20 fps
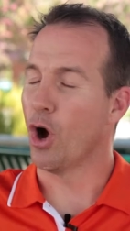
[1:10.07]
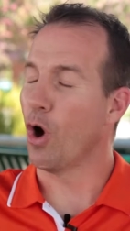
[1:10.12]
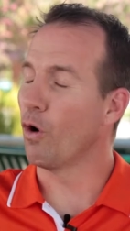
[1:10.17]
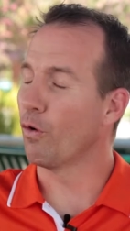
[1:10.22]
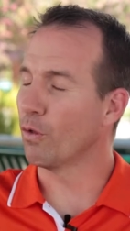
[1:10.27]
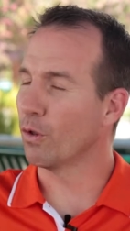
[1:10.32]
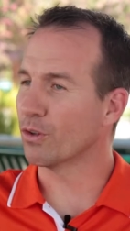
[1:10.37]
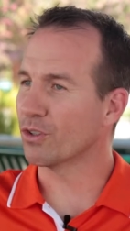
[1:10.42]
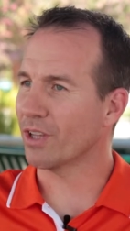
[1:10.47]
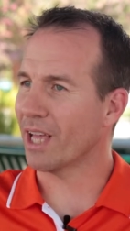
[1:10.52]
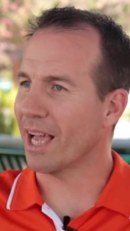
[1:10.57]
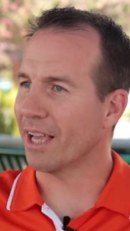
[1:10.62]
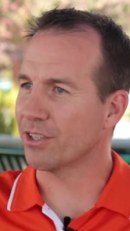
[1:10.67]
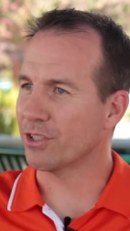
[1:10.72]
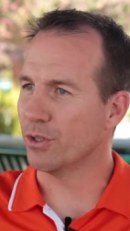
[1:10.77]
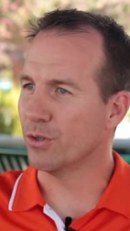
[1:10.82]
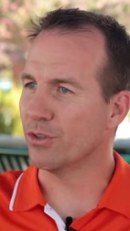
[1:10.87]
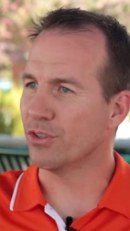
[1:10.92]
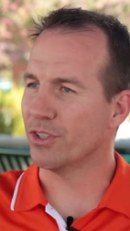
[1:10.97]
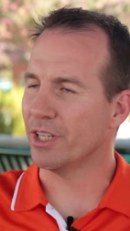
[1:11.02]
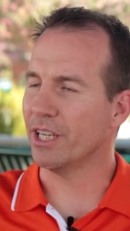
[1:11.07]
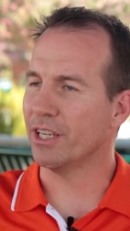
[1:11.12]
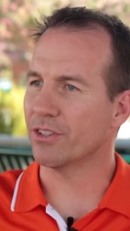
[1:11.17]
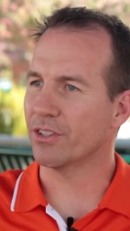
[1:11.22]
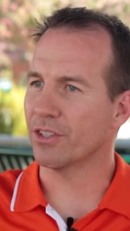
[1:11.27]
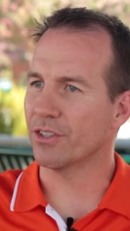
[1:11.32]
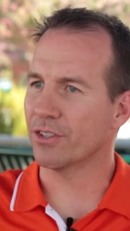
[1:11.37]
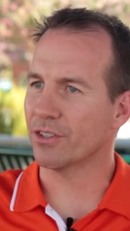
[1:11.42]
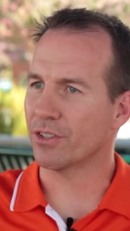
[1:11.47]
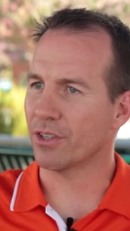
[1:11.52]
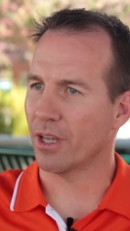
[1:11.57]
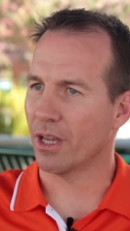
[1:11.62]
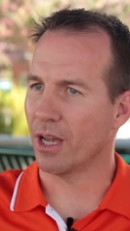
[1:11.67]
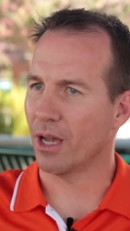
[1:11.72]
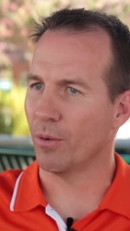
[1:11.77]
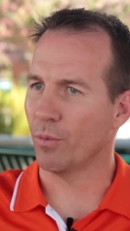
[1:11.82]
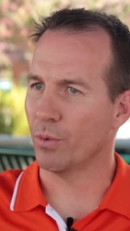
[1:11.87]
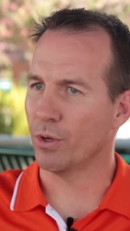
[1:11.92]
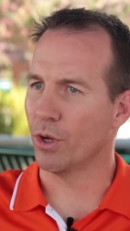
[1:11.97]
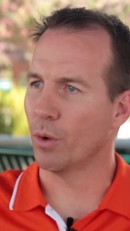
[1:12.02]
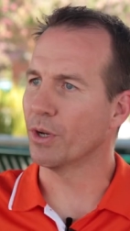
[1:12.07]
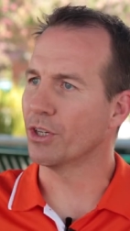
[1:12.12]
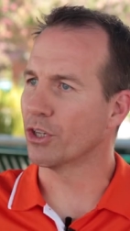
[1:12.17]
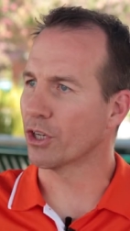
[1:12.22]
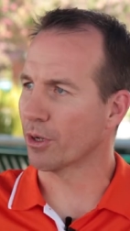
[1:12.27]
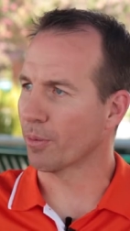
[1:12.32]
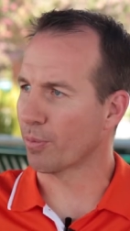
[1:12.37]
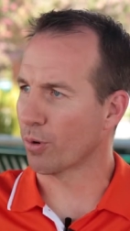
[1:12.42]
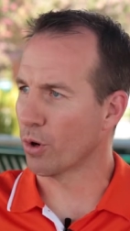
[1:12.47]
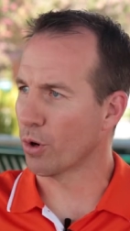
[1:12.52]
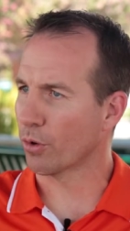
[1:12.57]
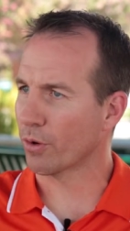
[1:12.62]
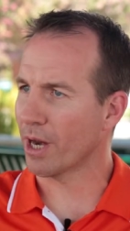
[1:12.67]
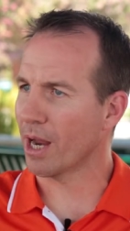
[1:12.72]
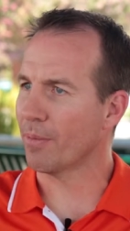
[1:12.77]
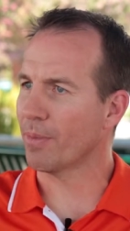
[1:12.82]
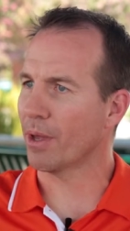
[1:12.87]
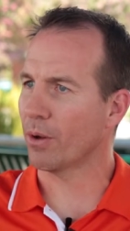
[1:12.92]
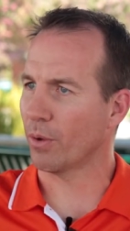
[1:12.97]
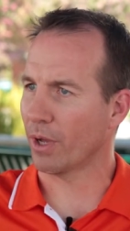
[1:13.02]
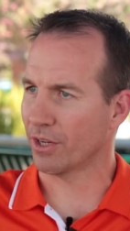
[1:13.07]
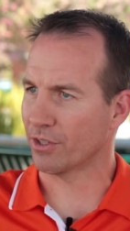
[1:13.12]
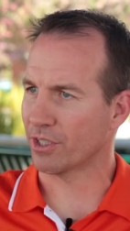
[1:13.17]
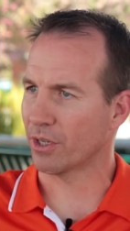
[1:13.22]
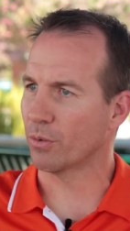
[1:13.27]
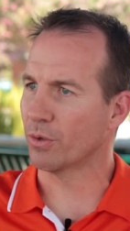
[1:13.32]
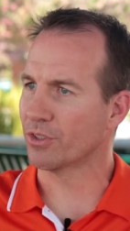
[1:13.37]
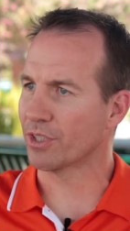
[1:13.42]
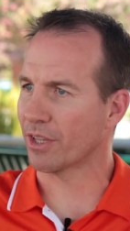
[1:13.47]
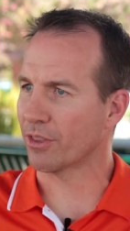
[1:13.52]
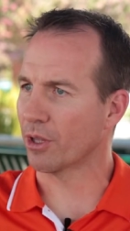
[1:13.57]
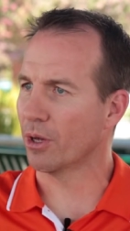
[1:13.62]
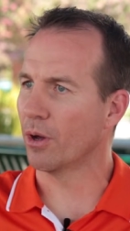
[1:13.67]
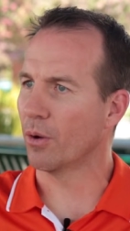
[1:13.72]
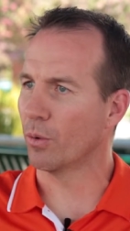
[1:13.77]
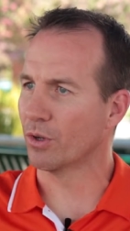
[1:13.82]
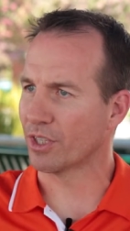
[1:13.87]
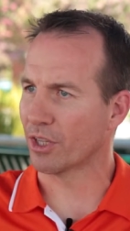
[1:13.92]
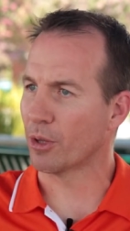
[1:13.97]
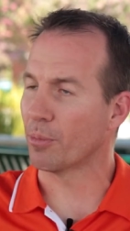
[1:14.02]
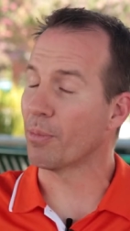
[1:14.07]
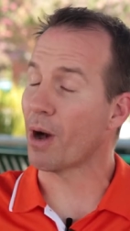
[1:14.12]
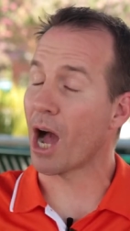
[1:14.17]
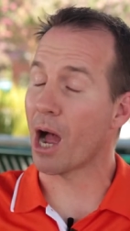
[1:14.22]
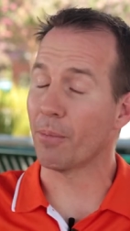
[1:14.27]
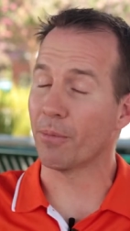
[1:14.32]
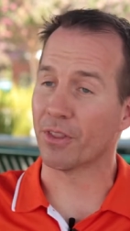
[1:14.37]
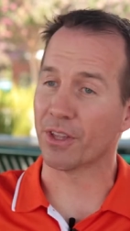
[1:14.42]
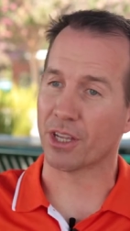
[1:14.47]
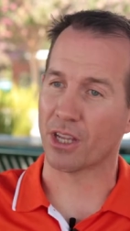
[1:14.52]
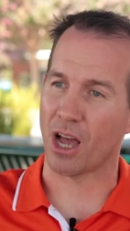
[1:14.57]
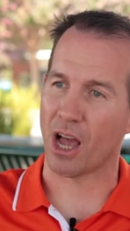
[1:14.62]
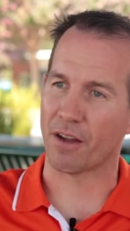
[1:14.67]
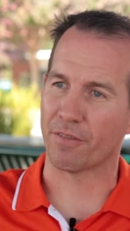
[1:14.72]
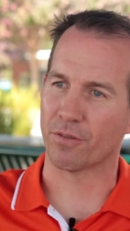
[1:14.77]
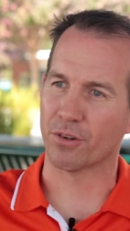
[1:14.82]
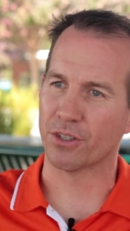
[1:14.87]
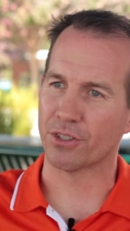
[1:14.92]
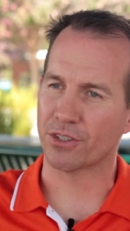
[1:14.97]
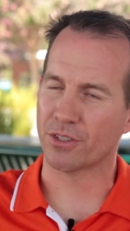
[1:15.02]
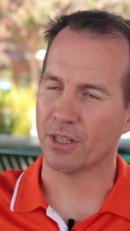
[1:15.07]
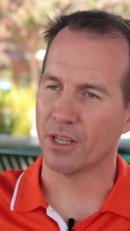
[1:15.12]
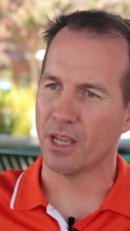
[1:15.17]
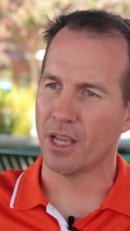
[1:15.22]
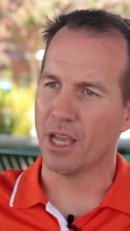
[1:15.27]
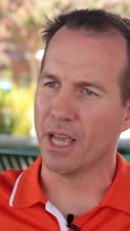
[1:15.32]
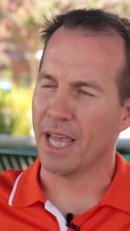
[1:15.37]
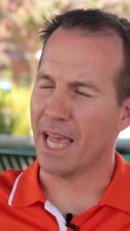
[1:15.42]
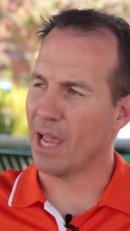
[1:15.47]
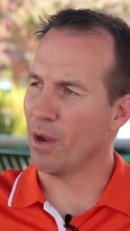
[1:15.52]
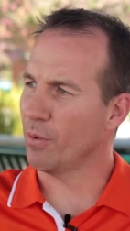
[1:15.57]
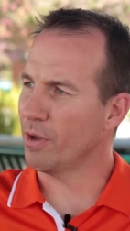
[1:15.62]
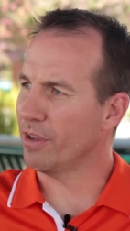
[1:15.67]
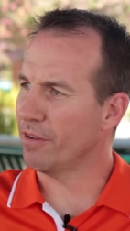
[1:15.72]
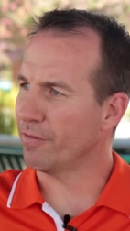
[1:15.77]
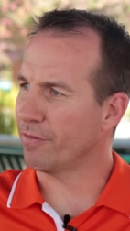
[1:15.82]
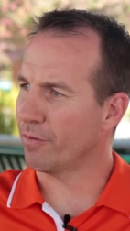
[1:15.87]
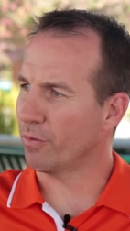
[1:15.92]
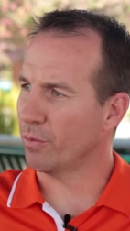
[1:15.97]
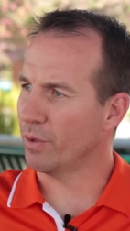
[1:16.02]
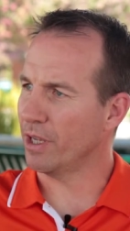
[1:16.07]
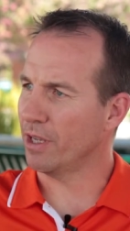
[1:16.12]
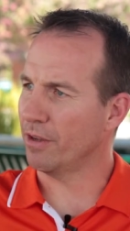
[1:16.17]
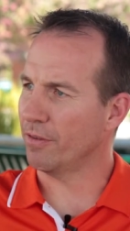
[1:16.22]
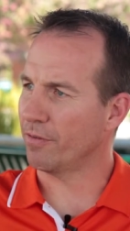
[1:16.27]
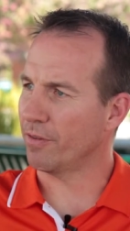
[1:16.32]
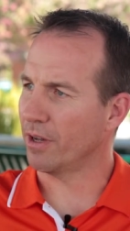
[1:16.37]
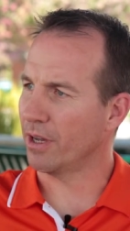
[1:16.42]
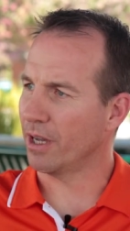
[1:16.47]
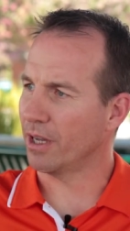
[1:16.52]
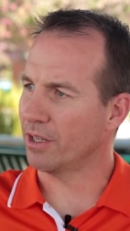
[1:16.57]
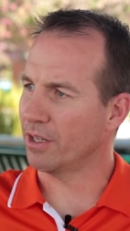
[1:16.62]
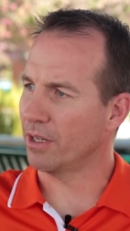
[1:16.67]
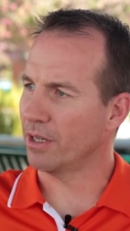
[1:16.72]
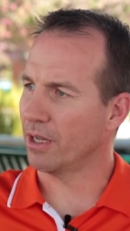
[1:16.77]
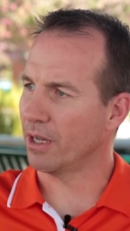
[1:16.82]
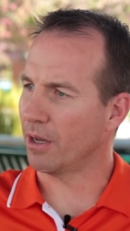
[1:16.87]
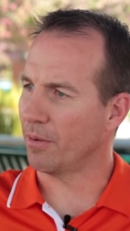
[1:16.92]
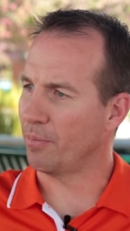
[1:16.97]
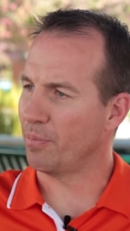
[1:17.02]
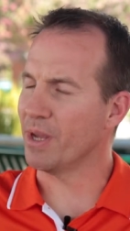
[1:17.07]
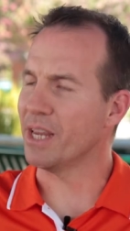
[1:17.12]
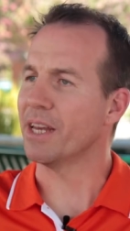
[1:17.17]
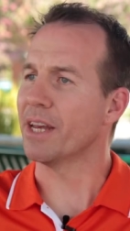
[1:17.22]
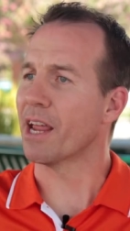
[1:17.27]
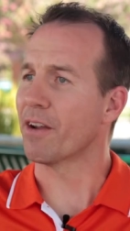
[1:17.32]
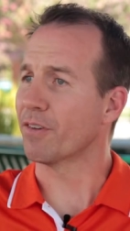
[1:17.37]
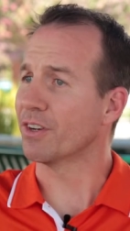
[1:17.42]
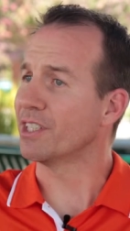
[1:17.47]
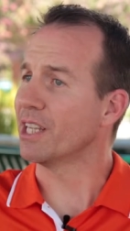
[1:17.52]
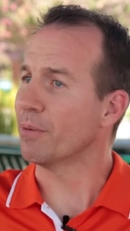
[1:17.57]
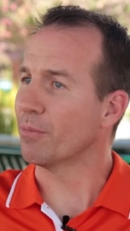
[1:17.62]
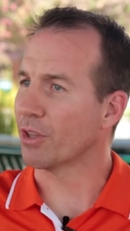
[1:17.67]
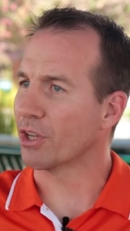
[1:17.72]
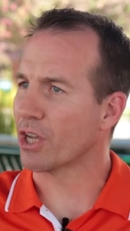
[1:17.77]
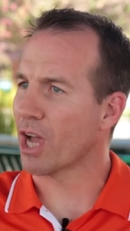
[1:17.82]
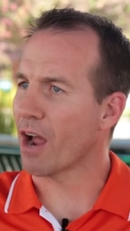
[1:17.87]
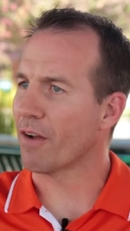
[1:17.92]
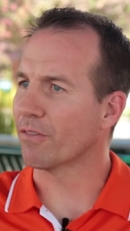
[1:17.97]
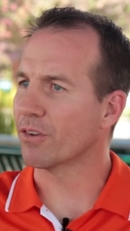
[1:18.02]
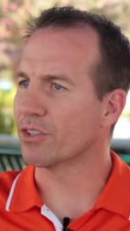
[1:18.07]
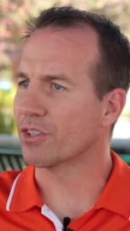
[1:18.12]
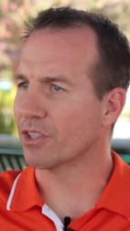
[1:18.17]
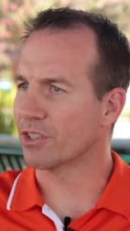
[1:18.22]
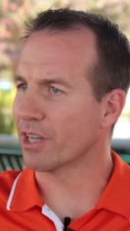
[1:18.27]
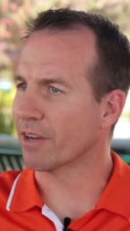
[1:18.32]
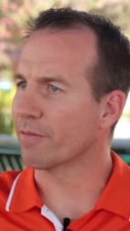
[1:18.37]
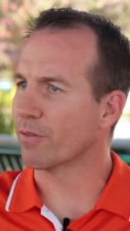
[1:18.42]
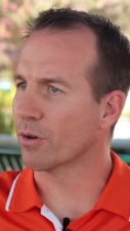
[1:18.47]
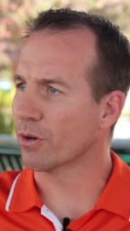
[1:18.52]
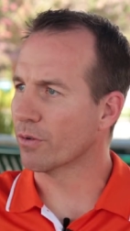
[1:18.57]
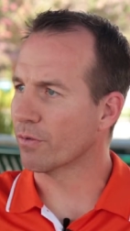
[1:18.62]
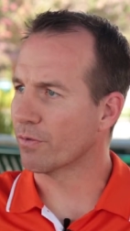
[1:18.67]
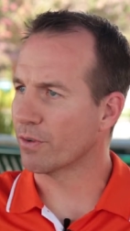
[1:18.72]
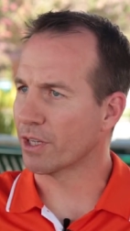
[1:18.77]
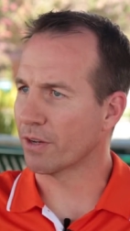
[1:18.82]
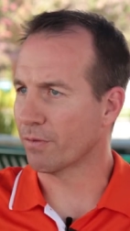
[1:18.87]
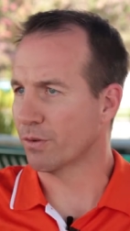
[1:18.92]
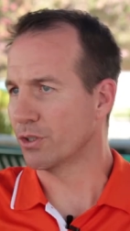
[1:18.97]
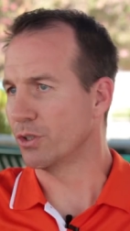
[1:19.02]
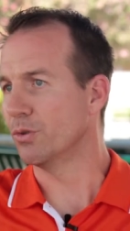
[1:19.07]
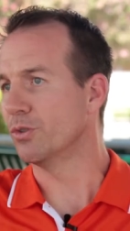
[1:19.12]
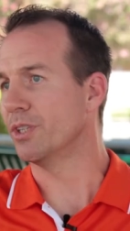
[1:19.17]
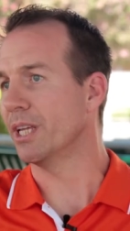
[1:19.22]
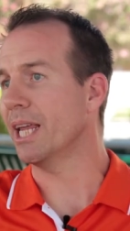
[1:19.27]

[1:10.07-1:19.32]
over those last two seasons, um, you know, we took a program that, like I said, was at the was at the bottom of the conference and we've we've uh, uh, beaten every team in the conference except for except for two